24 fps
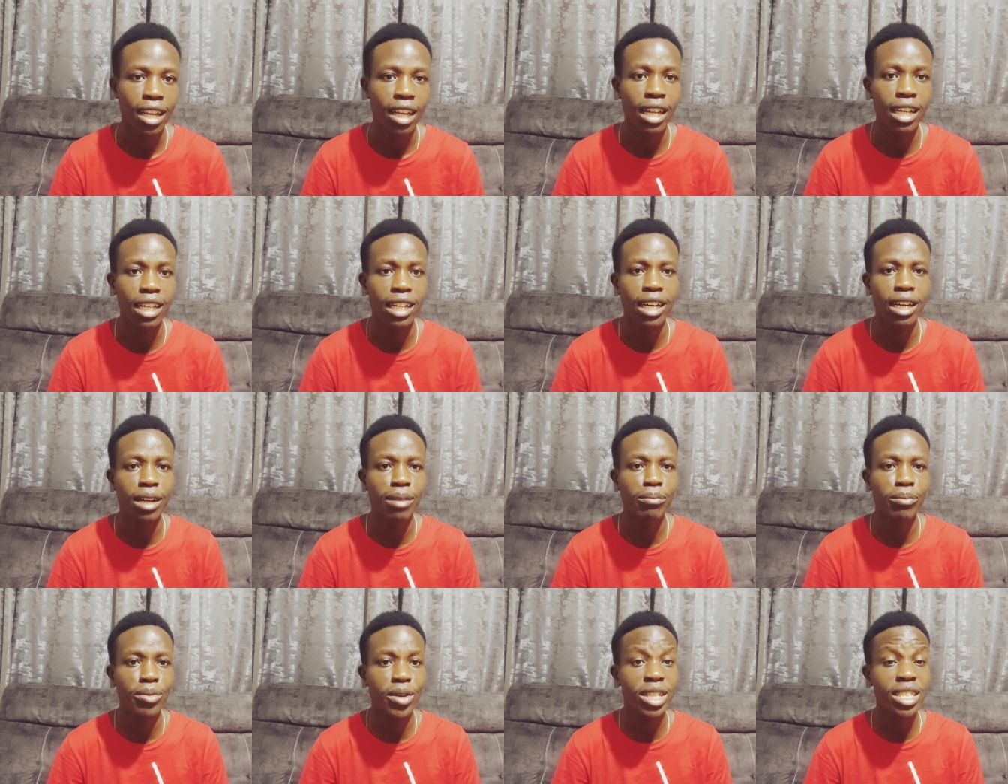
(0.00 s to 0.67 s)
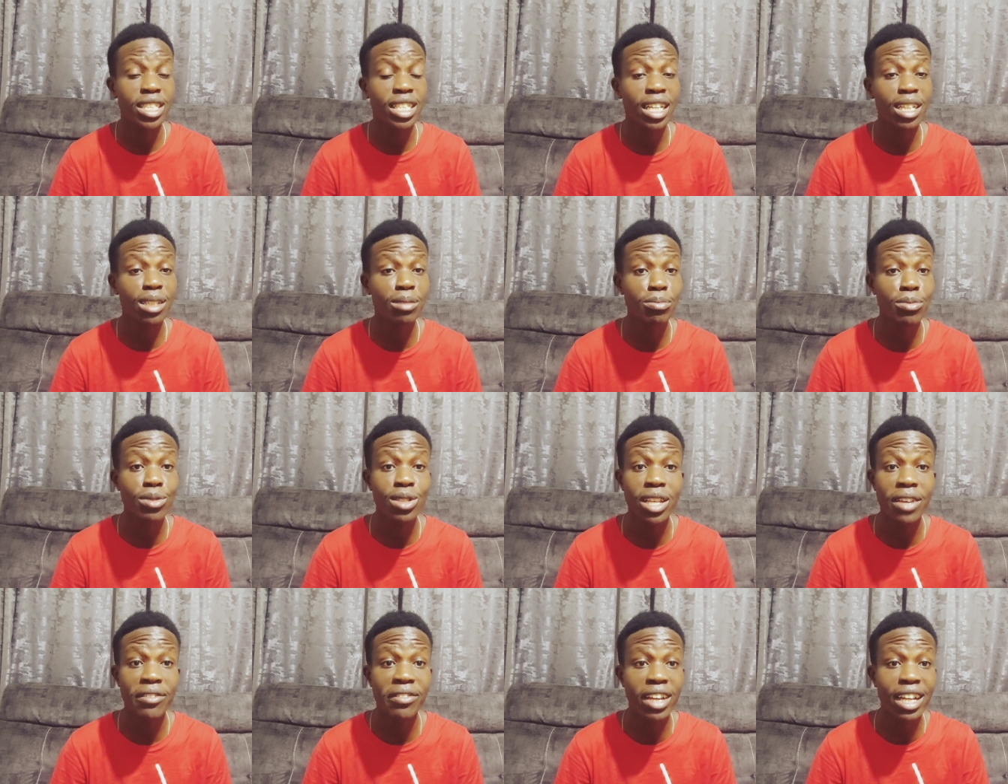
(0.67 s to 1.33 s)
And um, President
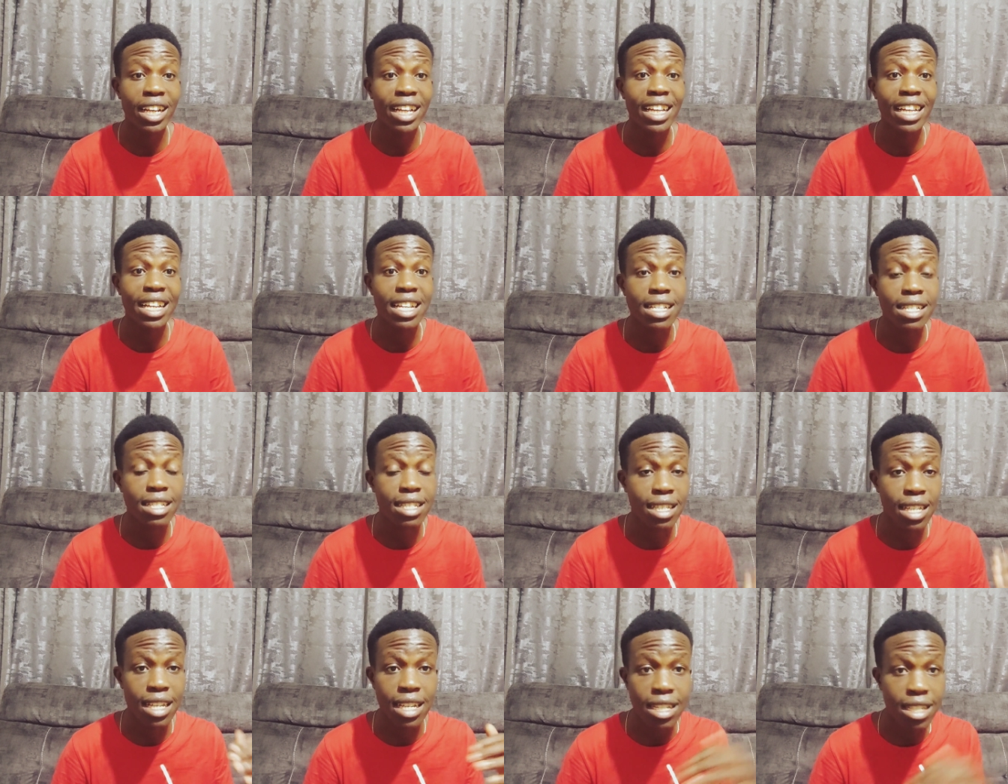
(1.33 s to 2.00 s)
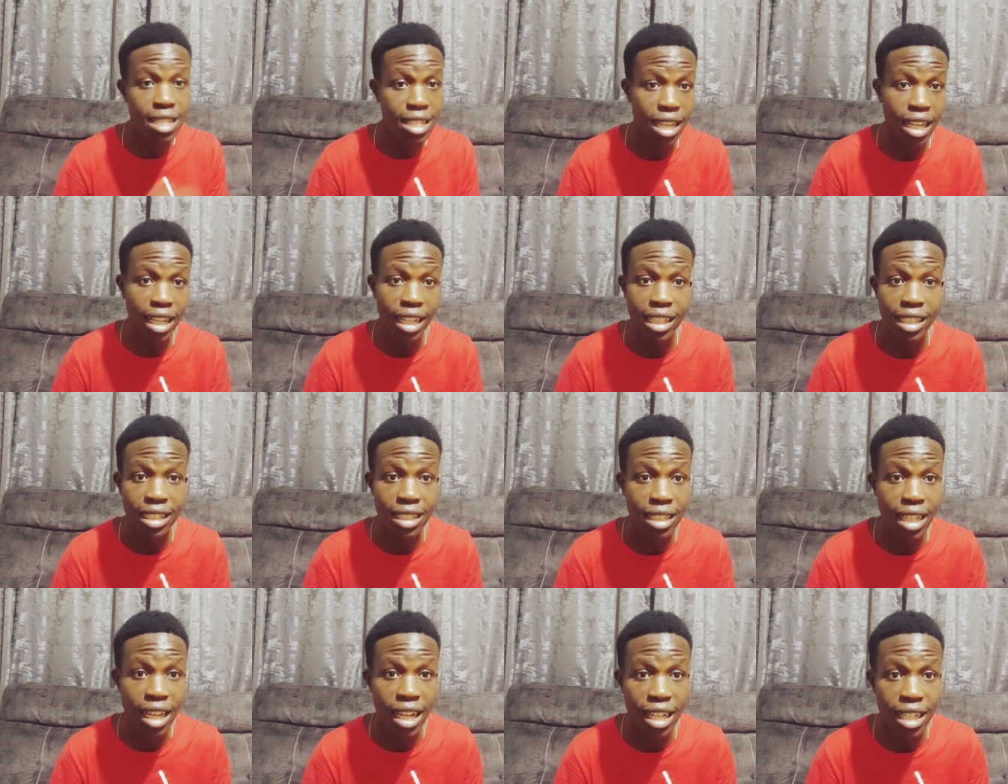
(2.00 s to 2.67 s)
Museveni insisted
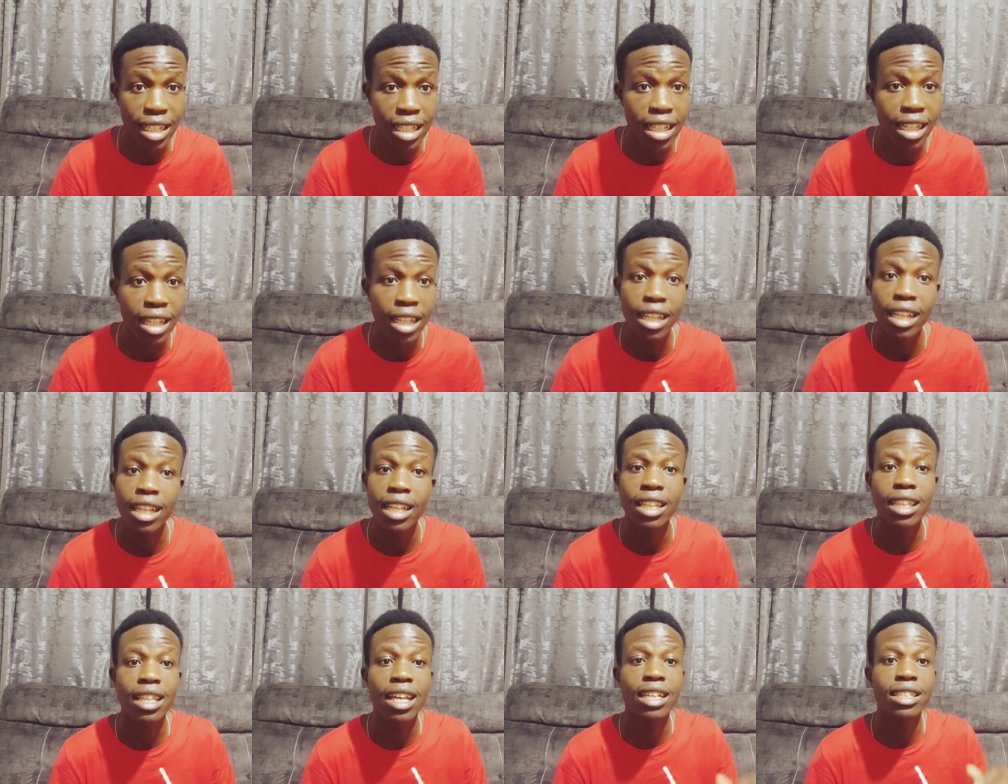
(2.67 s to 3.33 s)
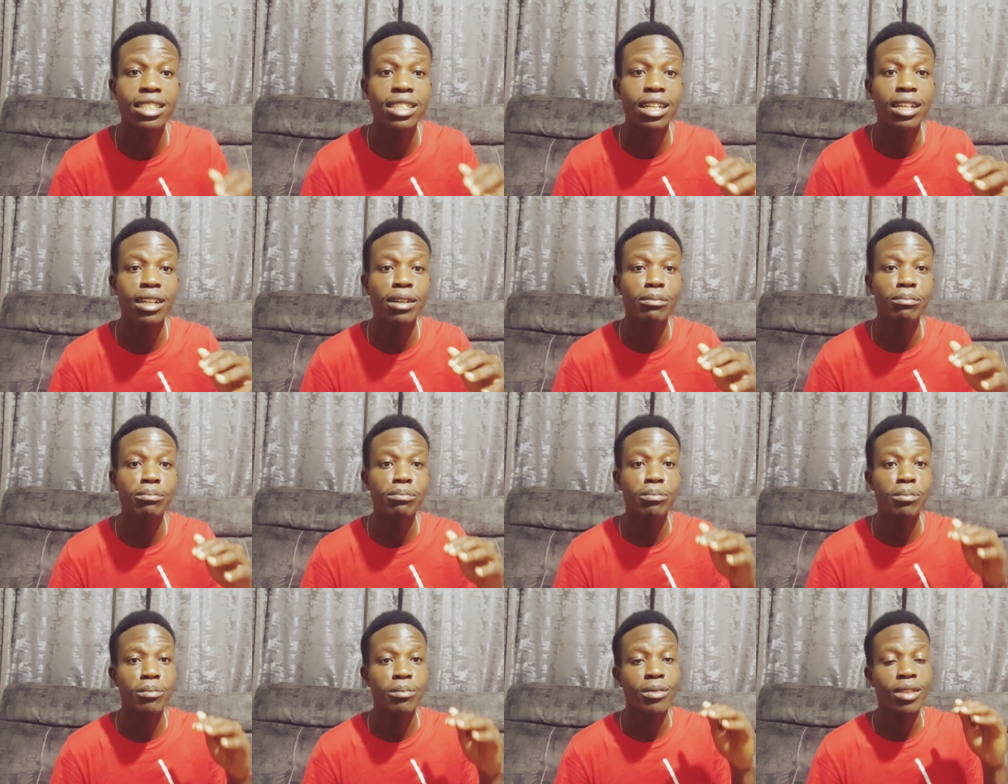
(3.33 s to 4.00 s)
and said that
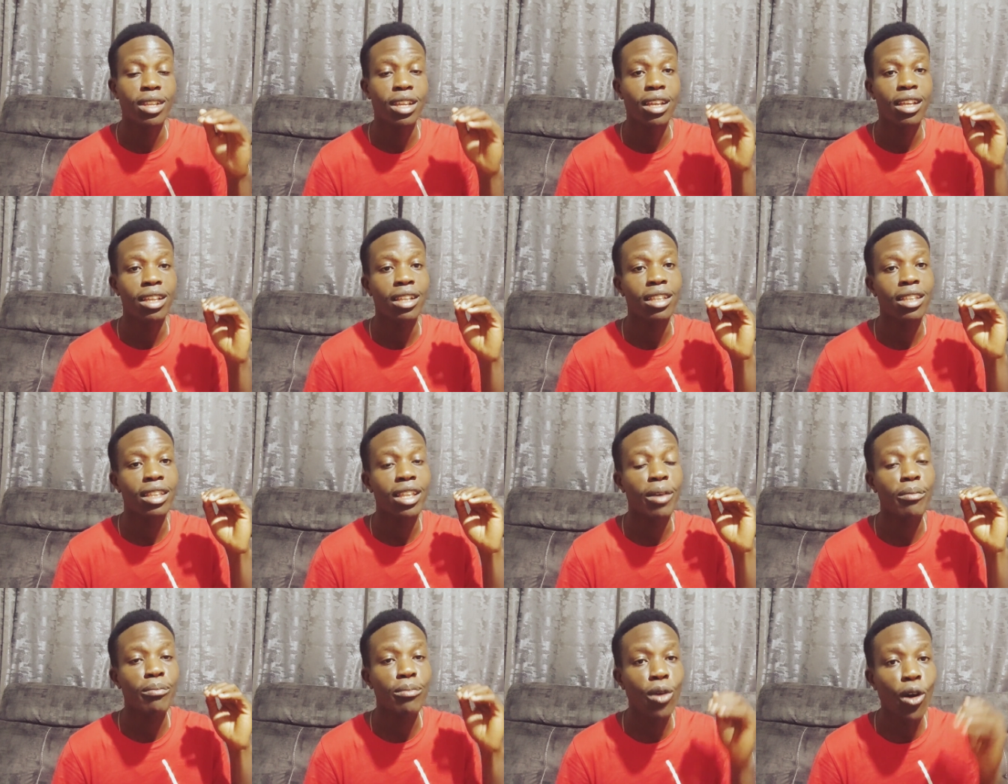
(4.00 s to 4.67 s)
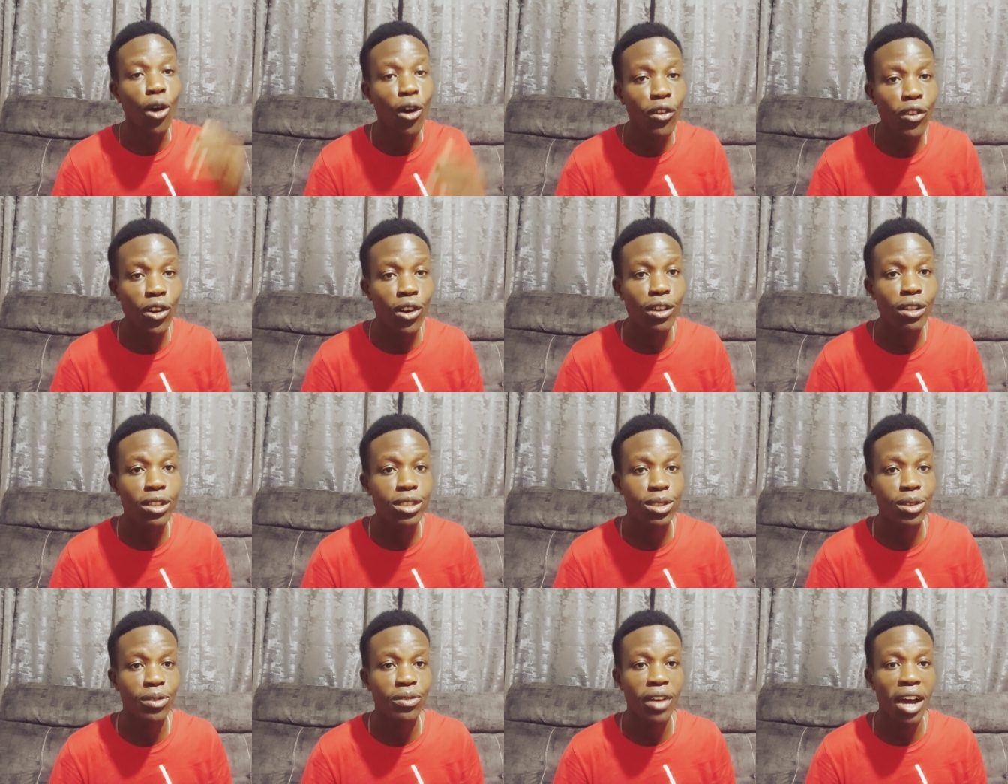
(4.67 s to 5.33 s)
um, the
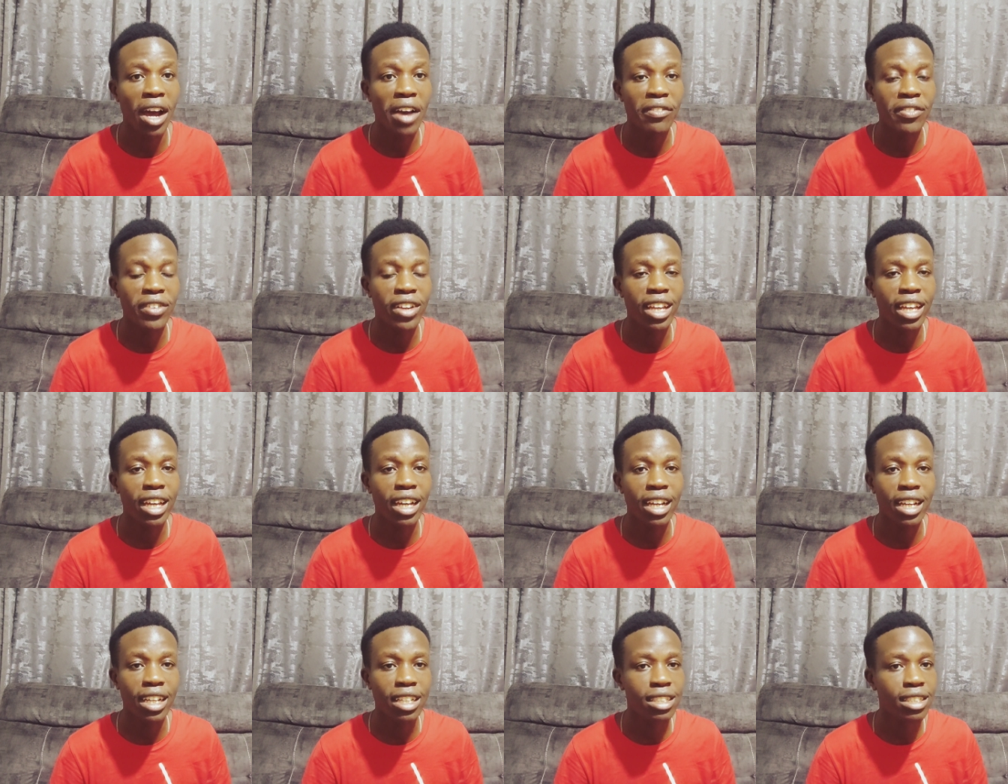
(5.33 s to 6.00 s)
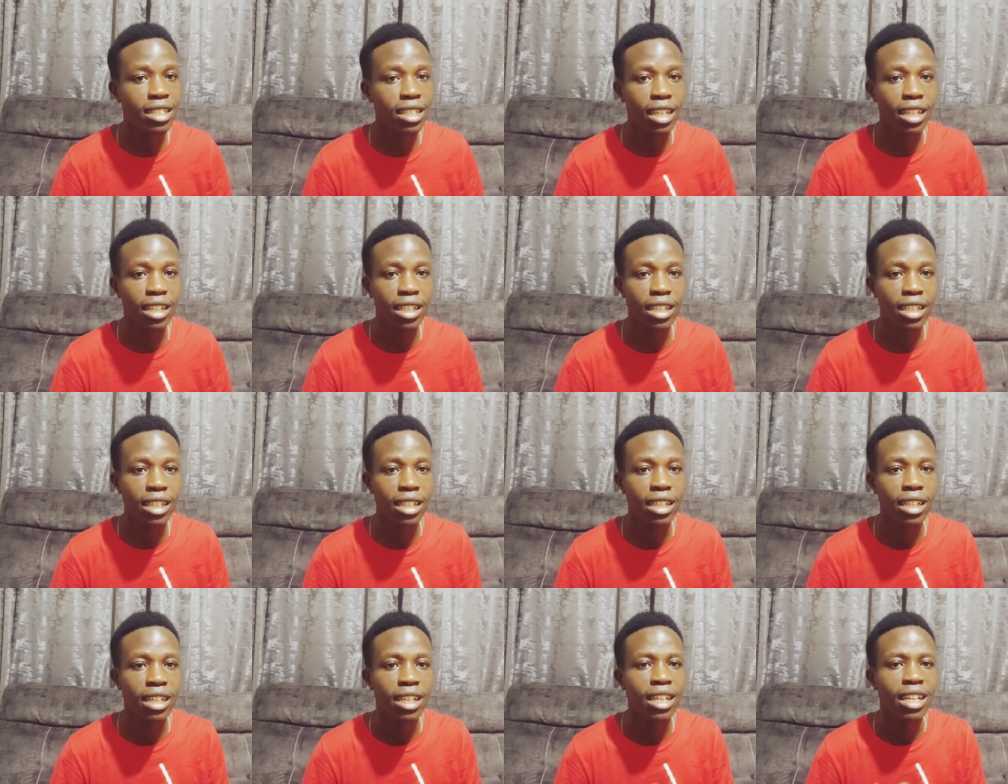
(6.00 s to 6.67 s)
morals of Africans and